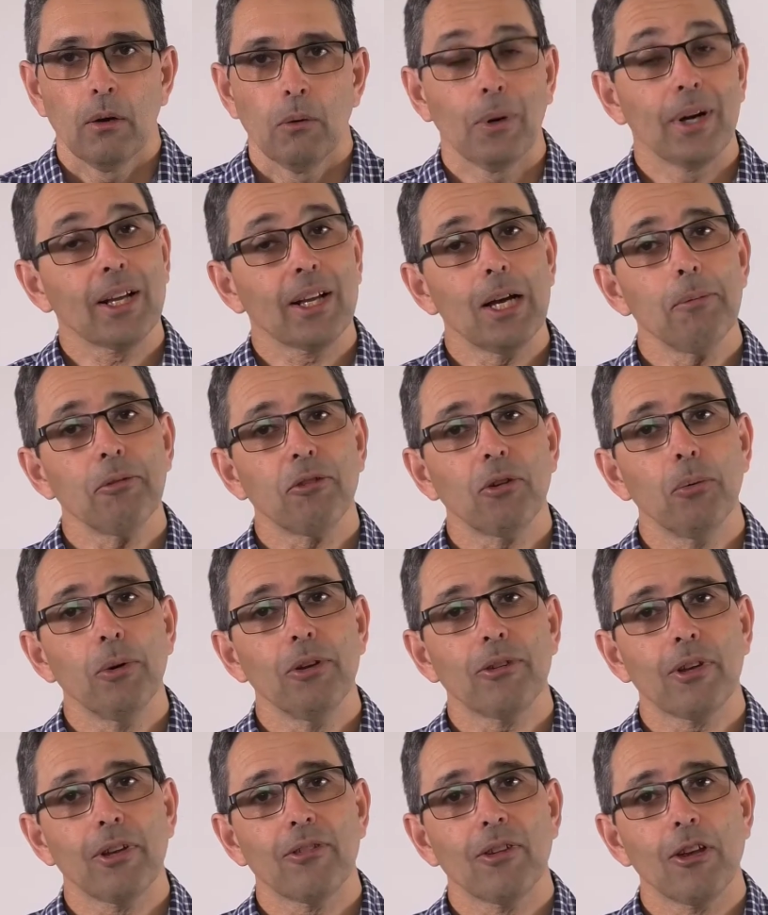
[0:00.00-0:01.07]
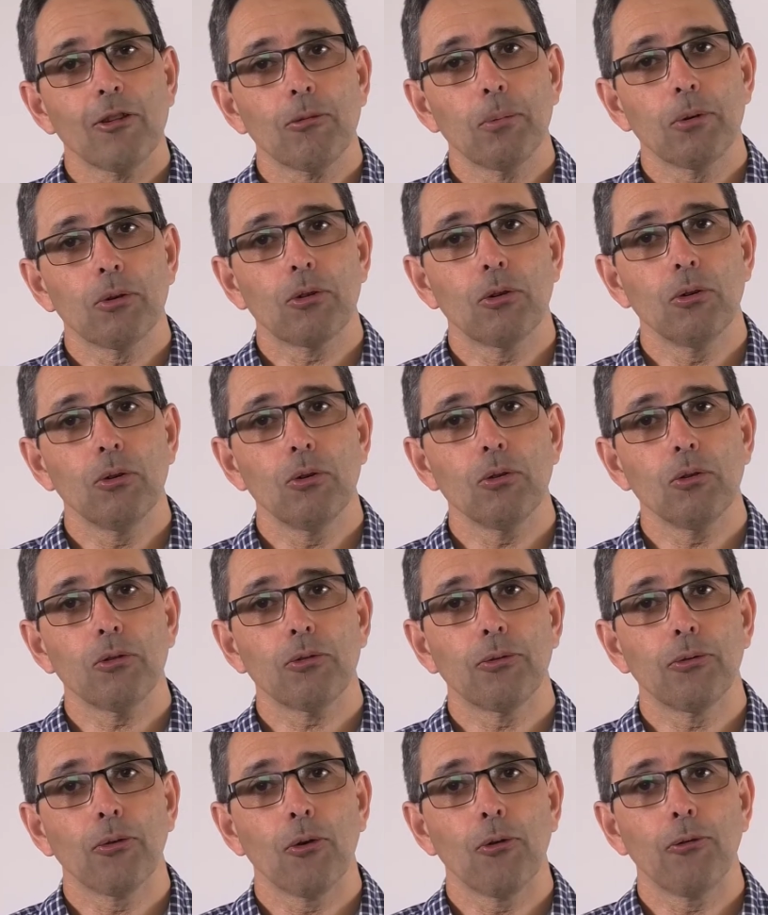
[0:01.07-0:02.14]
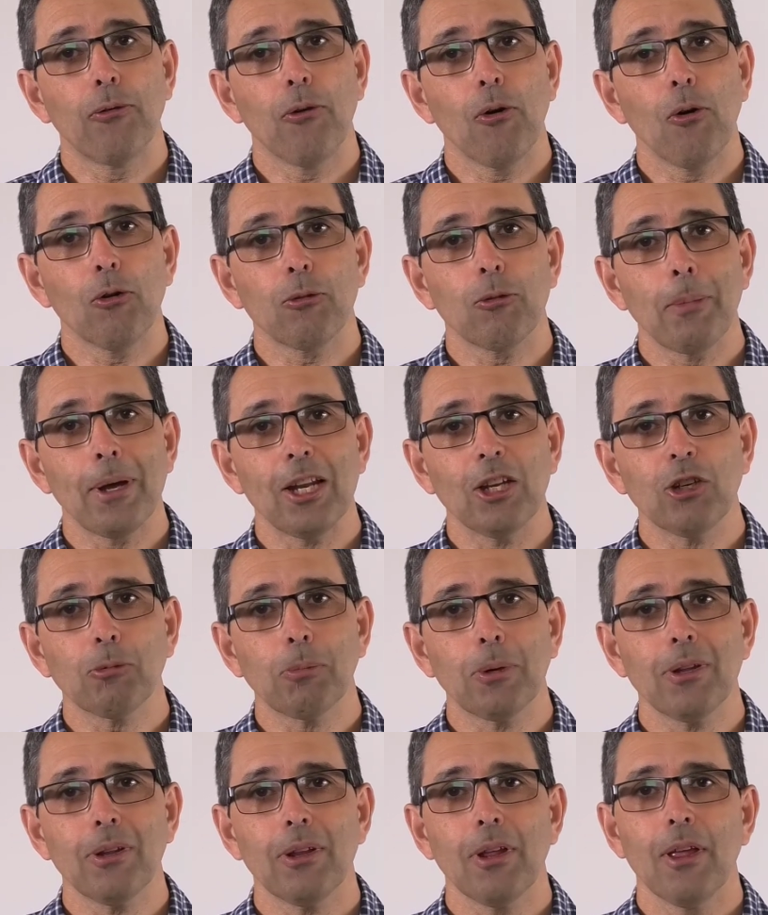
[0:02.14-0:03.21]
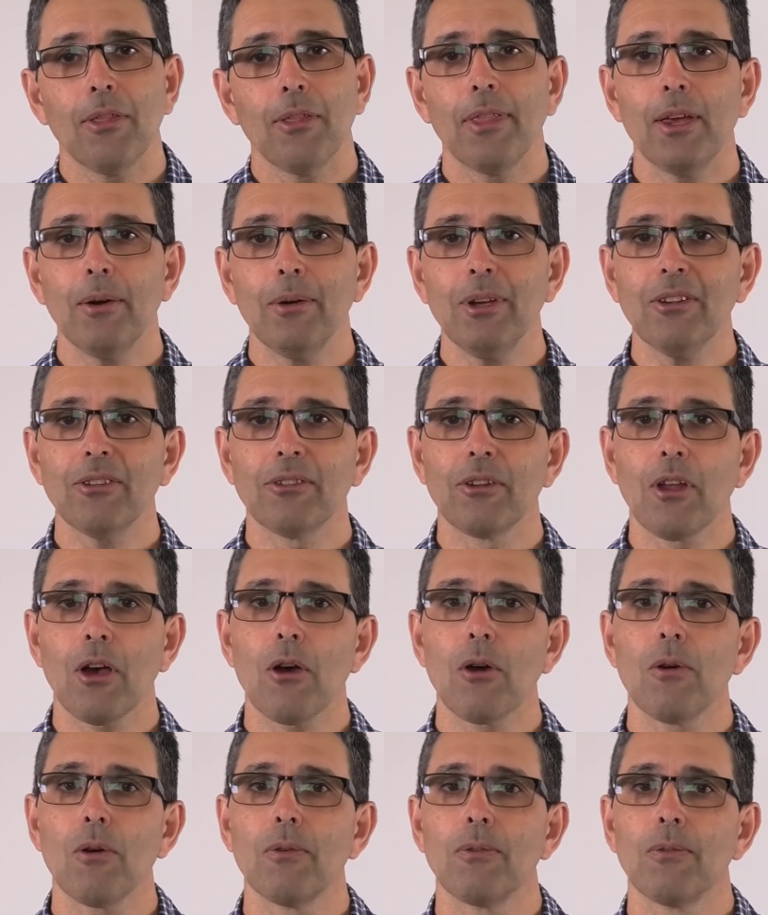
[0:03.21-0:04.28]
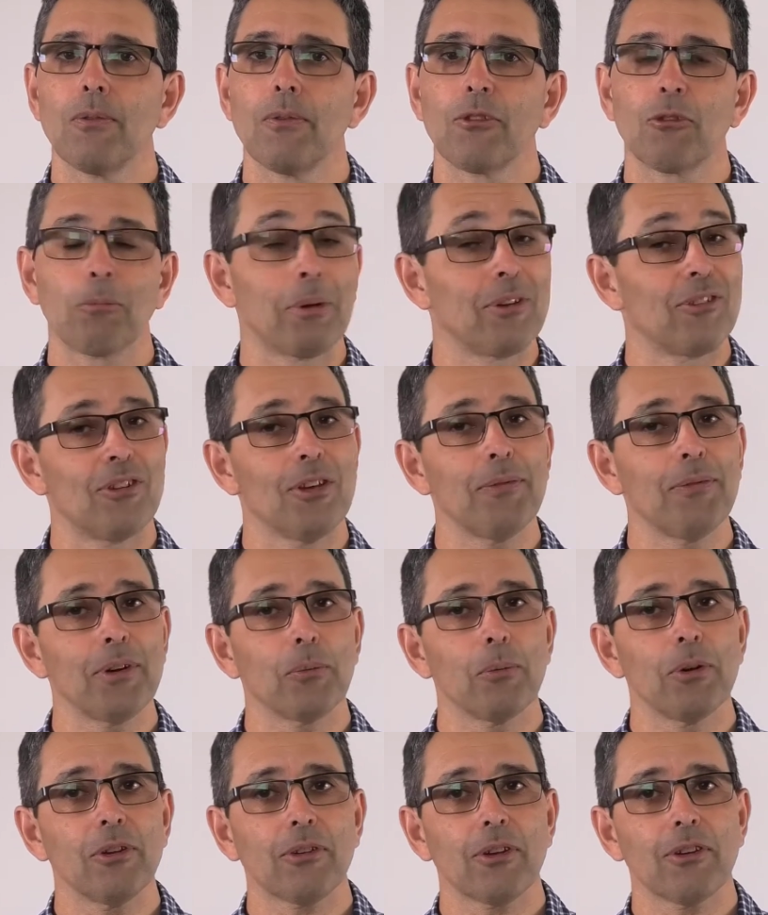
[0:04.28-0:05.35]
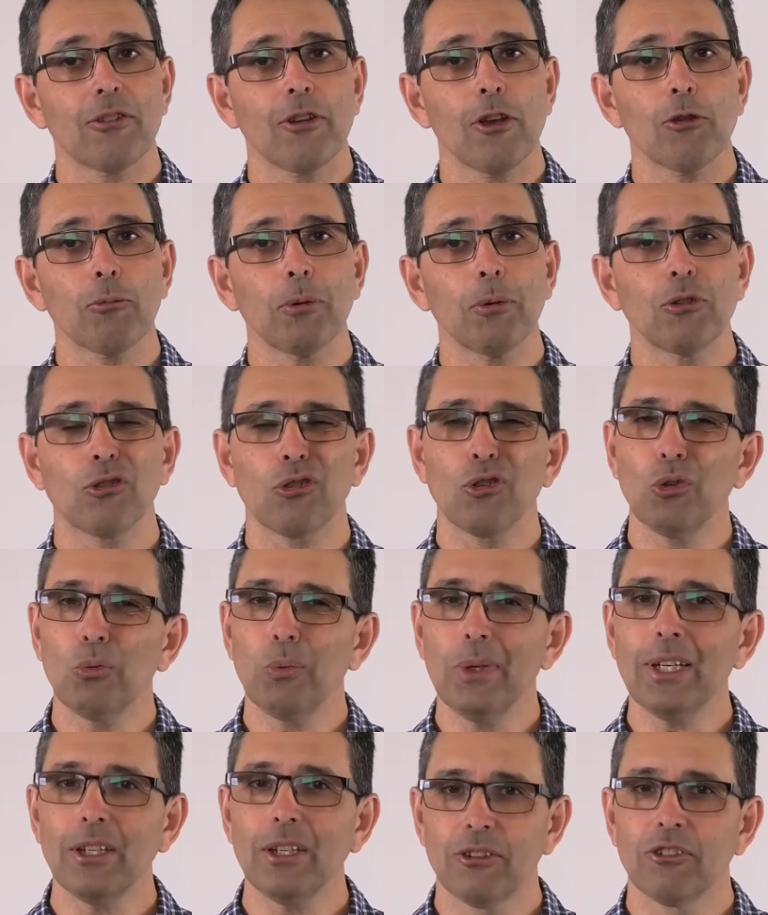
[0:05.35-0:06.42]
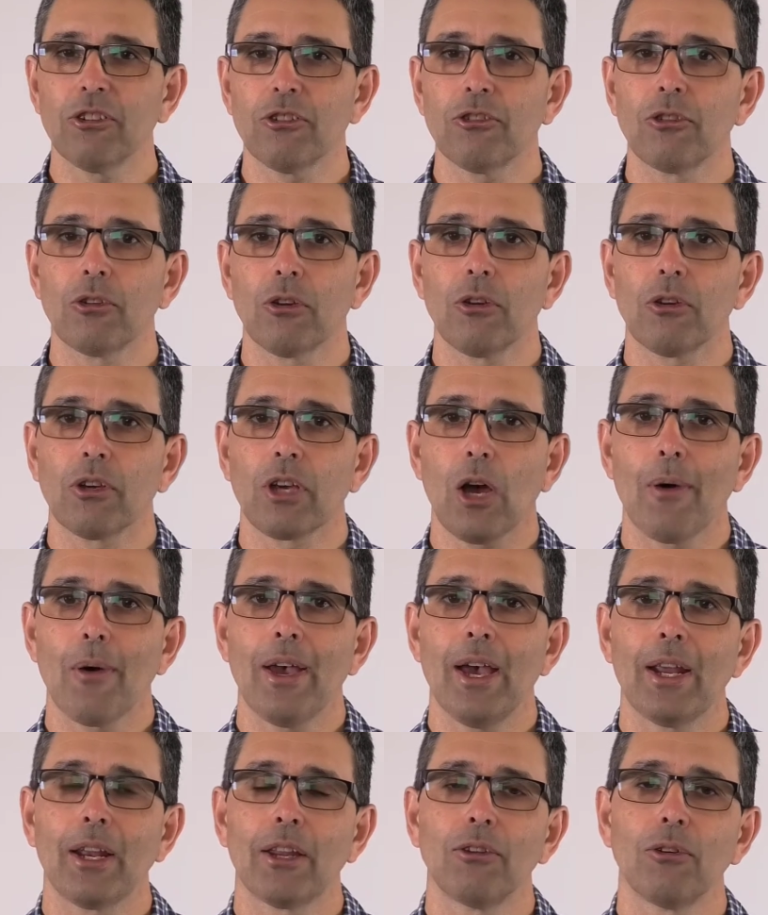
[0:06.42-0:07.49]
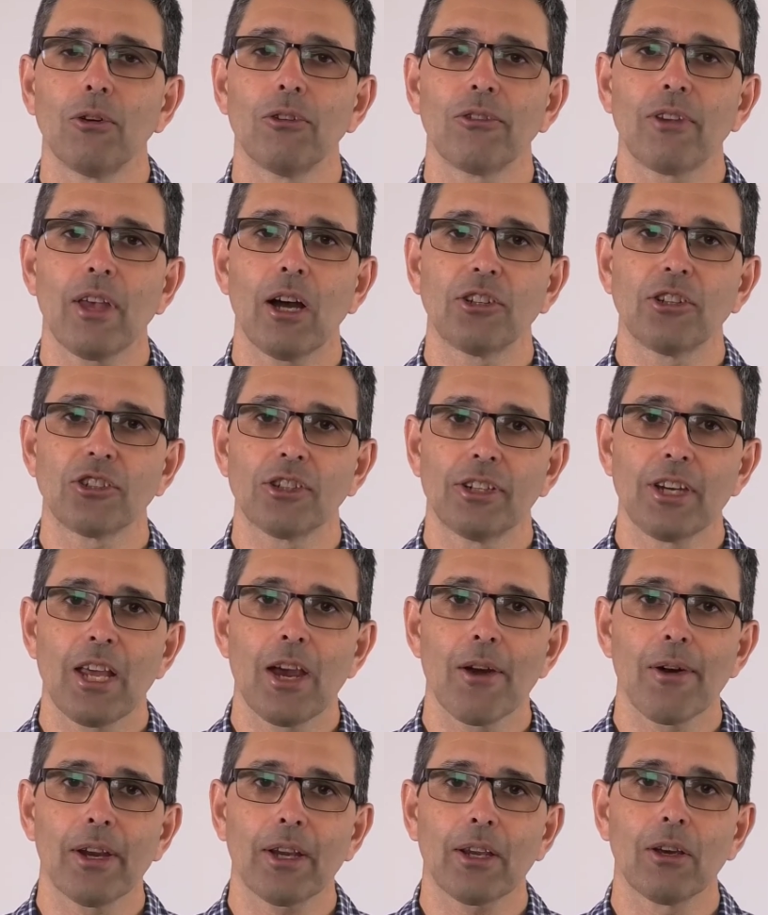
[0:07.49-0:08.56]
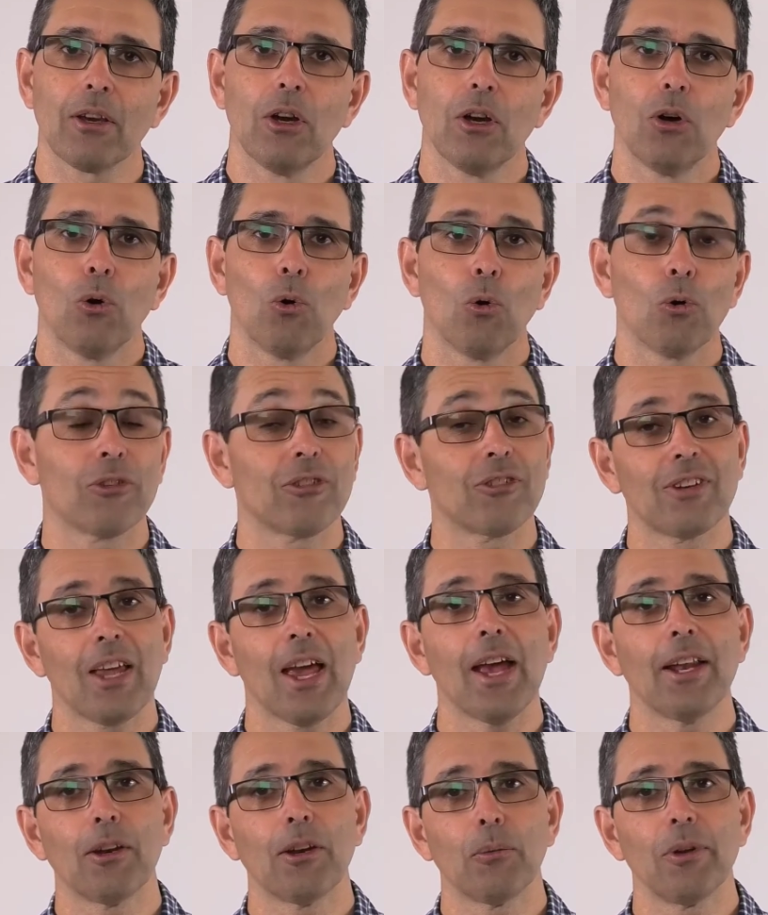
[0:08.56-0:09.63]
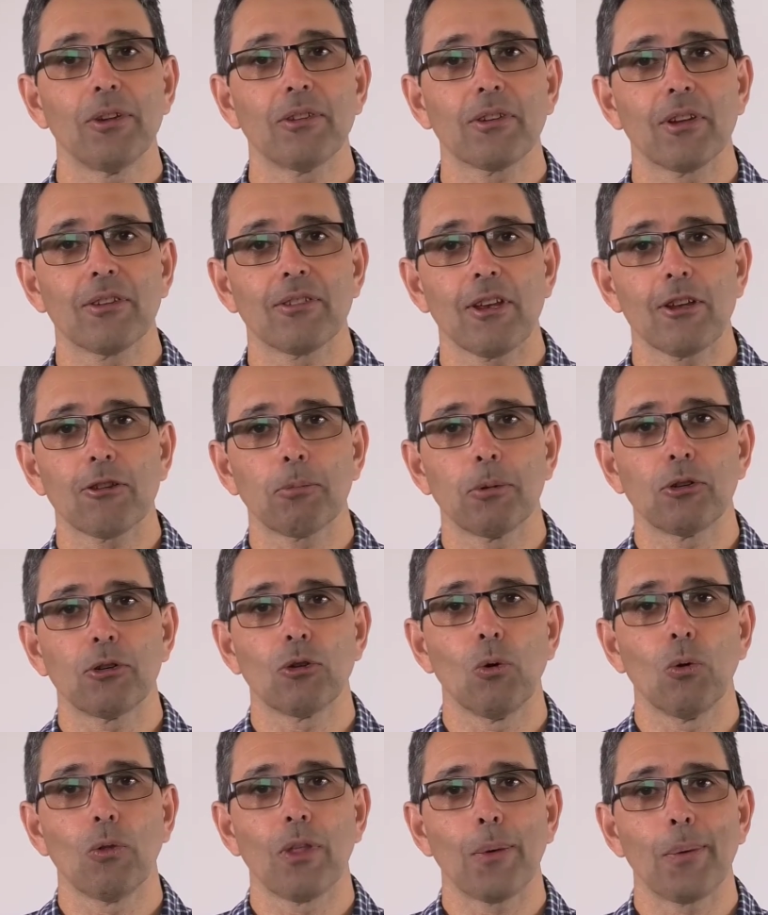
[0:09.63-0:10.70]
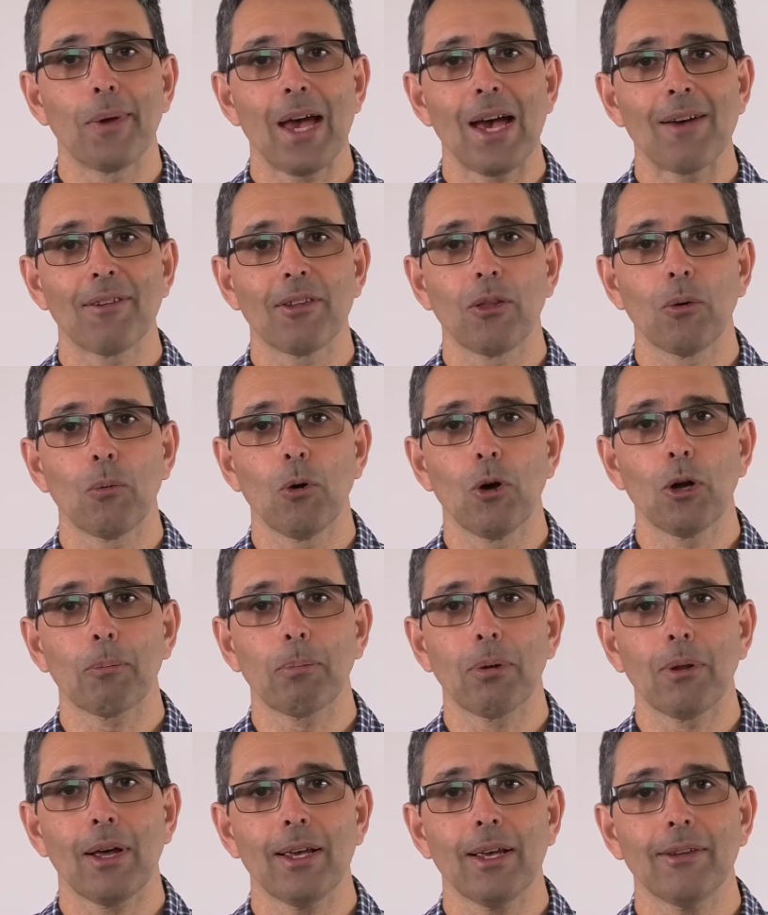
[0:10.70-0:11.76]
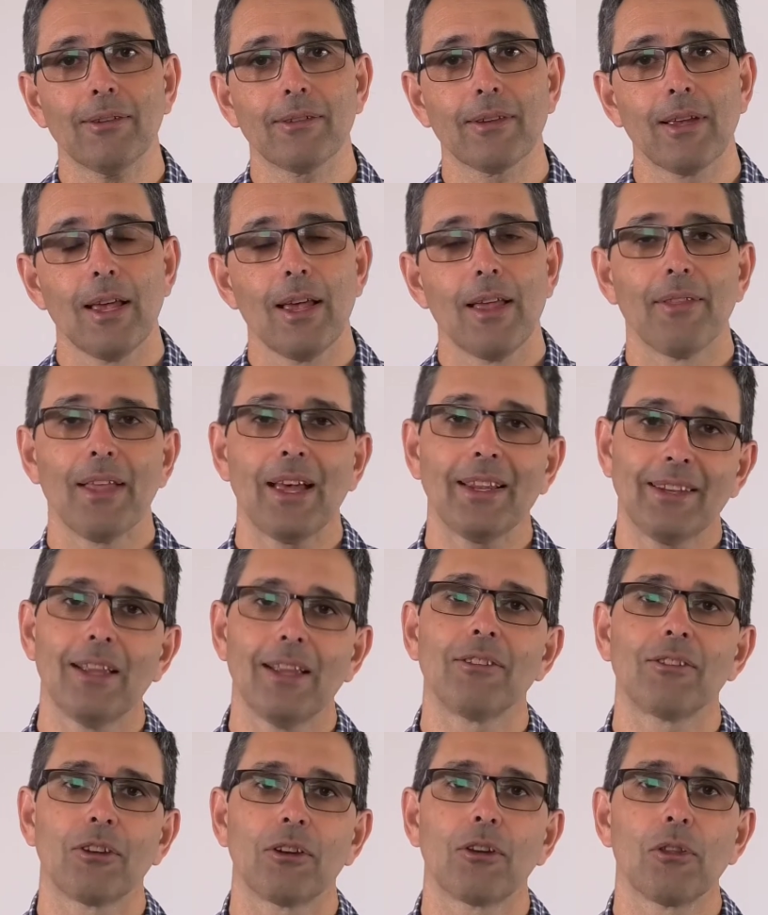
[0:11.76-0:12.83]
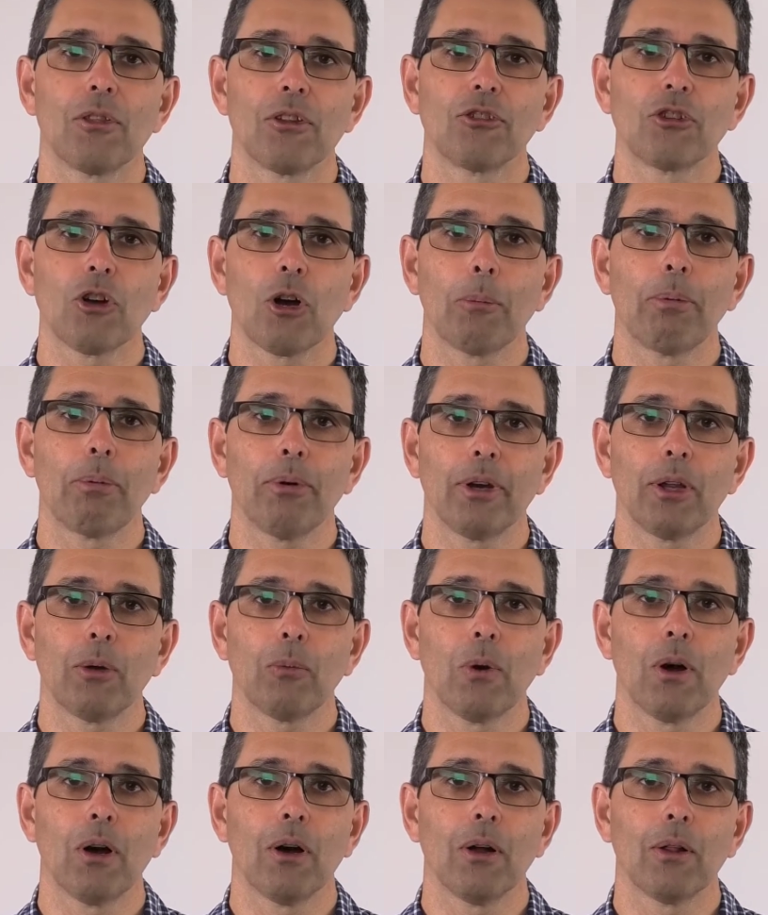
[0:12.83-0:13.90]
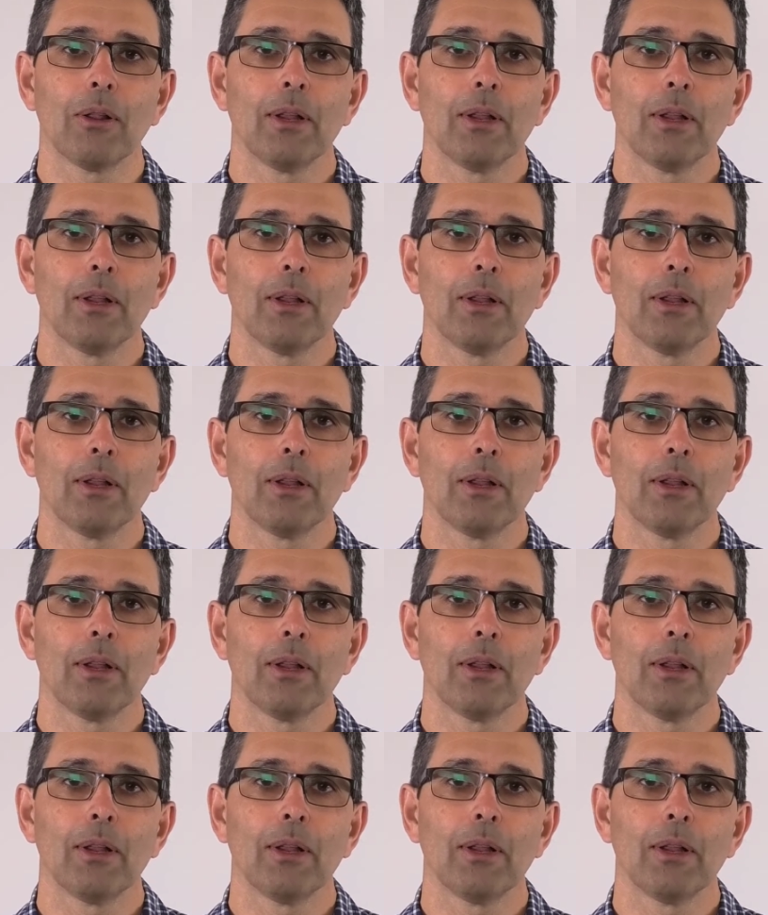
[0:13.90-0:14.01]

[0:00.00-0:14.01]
When it comes to risk assessment tools for falls management, there is no specific risk assessment tool. We can just go ahead and use our generic or standard risk assessment tool that we have in the workplace. That tends to do the job pretty well.